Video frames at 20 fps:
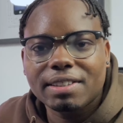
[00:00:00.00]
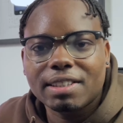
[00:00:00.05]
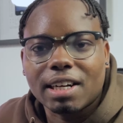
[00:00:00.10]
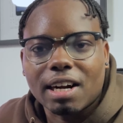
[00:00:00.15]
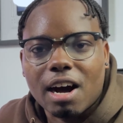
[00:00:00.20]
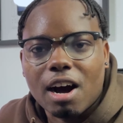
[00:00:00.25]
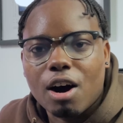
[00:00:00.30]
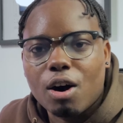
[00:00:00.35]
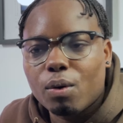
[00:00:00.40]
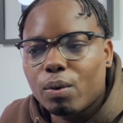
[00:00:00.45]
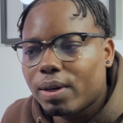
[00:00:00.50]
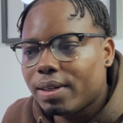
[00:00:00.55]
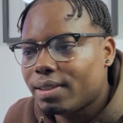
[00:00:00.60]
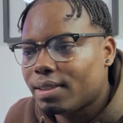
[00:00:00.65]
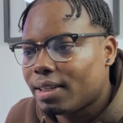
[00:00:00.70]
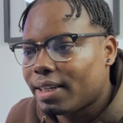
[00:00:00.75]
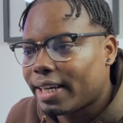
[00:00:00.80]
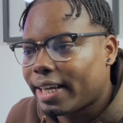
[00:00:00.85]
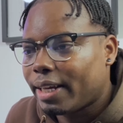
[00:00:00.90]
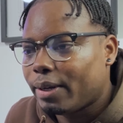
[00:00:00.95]
that always,
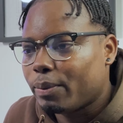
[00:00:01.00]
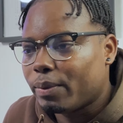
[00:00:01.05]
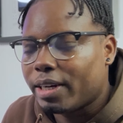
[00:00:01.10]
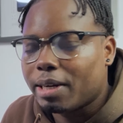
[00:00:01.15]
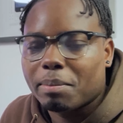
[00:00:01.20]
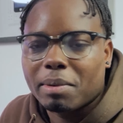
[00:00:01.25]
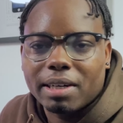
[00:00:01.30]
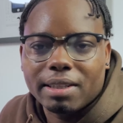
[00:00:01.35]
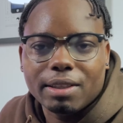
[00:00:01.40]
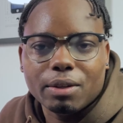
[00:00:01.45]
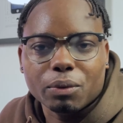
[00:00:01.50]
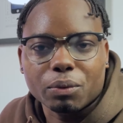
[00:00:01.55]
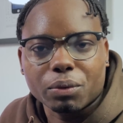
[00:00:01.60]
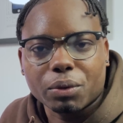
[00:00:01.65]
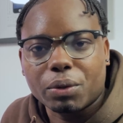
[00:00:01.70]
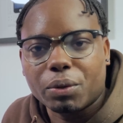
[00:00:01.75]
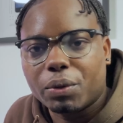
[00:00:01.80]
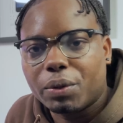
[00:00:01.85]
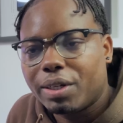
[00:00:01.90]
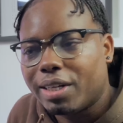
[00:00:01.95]
like, when I'm on the
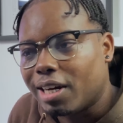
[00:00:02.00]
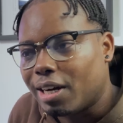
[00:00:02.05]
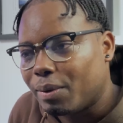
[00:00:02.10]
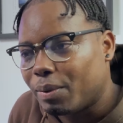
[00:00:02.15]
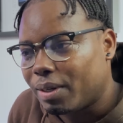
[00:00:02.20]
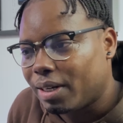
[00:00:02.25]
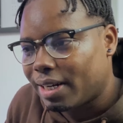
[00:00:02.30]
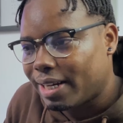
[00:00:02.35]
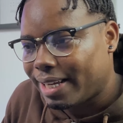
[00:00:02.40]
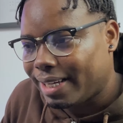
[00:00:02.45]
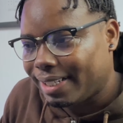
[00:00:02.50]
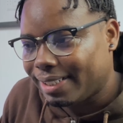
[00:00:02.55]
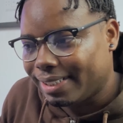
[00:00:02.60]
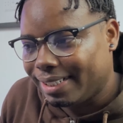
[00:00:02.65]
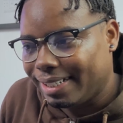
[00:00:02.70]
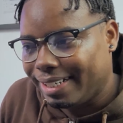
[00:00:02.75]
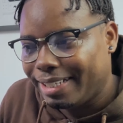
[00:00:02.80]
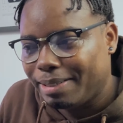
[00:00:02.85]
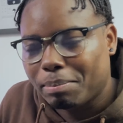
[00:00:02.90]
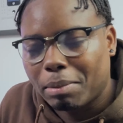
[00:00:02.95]
road, I would like
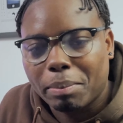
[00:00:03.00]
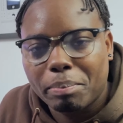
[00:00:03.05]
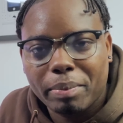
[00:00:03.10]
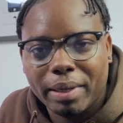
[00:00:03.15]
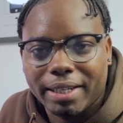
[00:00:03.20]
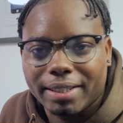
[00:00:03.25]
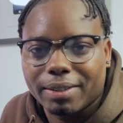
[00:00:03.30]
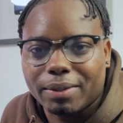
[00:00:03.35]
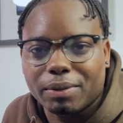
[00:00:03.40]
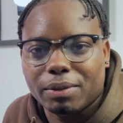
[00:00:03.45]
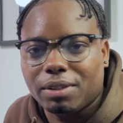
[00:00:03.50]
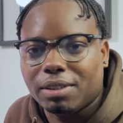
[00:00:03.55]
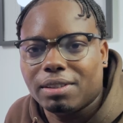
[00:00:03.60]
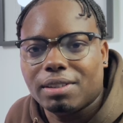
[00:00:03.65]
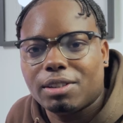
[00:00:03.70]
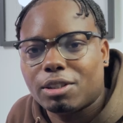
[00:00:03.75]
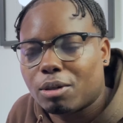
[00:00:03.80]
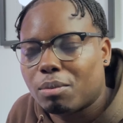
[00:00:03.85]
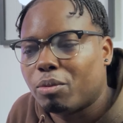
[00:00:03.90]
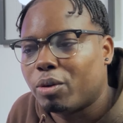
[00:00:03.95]
lend my pen out to
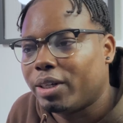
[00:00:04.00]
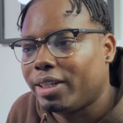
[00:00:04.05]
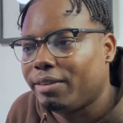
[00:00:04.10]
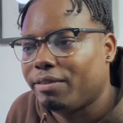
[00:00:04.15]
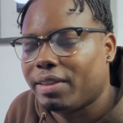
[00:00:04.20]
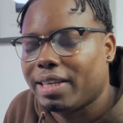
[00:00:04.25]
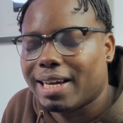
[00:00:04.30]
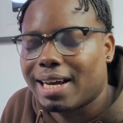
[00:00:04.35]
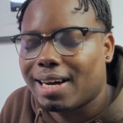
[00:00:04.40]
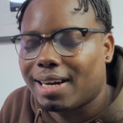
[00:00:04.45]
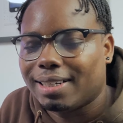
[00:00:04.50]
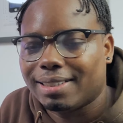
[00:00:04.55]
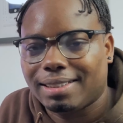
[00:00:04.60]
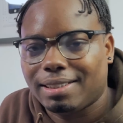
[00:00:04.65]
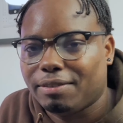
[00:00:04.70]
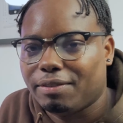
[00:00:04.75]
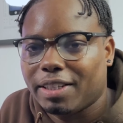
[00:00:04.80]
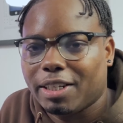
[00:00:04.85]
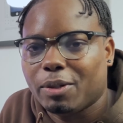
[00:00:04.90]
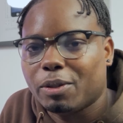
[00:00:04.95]
someone if they ask
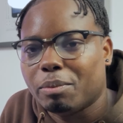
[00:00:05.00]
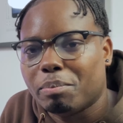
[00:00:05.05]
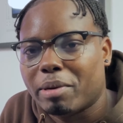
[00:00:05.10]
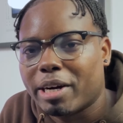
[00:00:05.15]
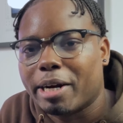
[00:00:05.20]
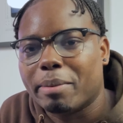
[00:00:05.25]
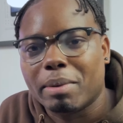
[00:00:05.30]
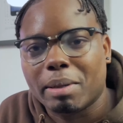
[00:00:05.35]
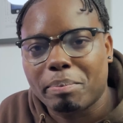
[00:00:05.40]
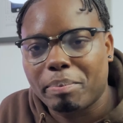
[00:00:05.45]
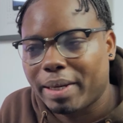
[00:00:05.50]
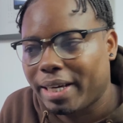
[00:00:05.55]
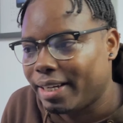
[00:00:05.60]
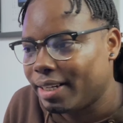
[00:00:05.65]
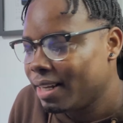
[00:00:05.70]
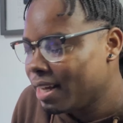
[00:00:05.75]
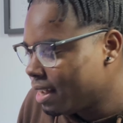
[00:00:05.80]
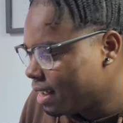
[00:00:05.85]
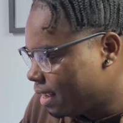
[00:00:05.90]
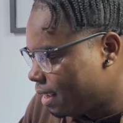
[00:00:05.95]
if they could borrow my
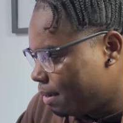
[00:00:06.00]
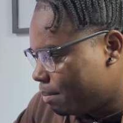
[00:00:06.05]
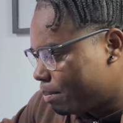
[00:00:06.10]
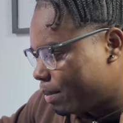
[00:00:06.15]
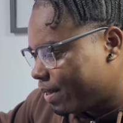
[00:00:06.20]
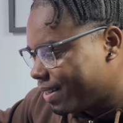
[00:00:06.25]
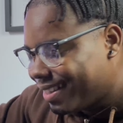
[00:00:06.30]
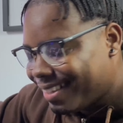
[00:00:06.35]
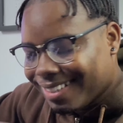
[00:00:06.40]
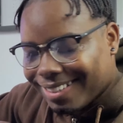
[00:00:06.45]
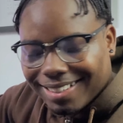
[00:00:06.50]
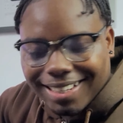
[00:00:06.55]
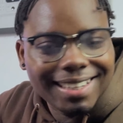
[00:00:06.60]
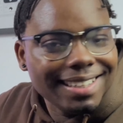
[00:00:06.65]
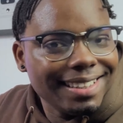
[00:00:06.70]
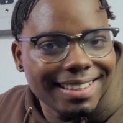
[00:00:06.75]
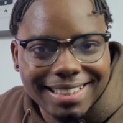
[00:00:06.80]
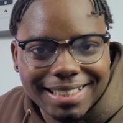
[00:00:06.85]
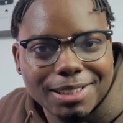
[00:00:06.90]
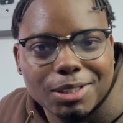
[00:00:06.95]
pen. but
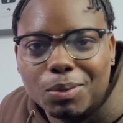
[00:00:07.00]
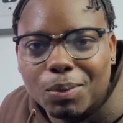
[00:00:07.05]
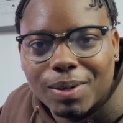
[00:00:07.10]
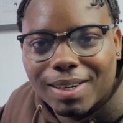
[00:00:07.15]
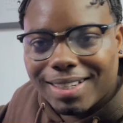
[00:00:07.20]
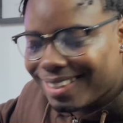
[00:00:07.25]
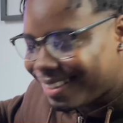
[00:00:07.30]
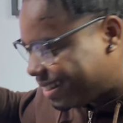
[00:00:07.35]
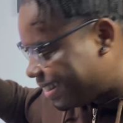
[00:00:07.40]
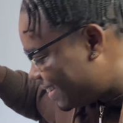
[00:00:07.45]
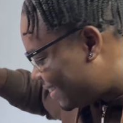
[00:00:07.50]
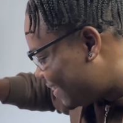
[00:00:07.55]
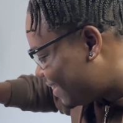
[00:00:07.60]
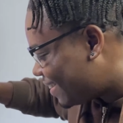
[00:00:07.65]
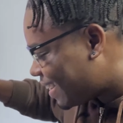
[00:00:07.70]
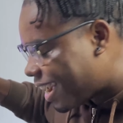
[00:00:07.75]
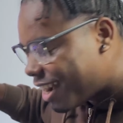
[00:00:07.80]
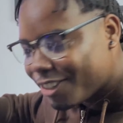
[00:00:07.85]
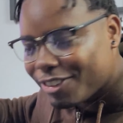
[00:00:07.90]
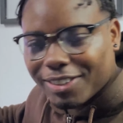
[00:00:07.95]
not this one. This is
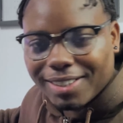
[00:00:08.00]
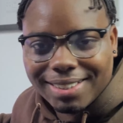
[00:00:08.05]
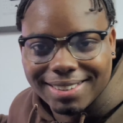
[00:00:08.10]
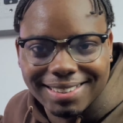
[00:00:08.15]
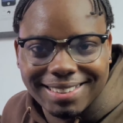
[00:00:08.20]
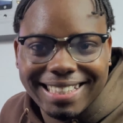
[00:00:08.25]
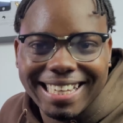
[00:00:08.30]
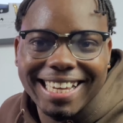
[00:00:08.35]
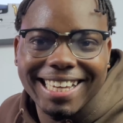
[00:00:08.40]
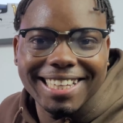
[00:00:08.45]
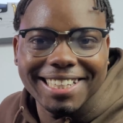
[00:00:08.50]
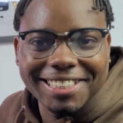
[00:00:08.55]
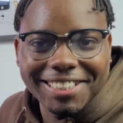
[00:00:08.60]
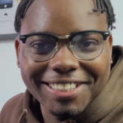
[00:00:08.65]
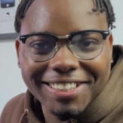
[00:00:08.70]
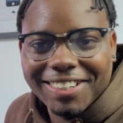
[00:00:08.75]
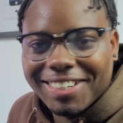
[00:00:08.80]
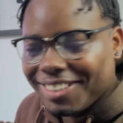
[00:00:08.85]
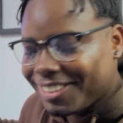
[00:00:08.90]
actually staying here,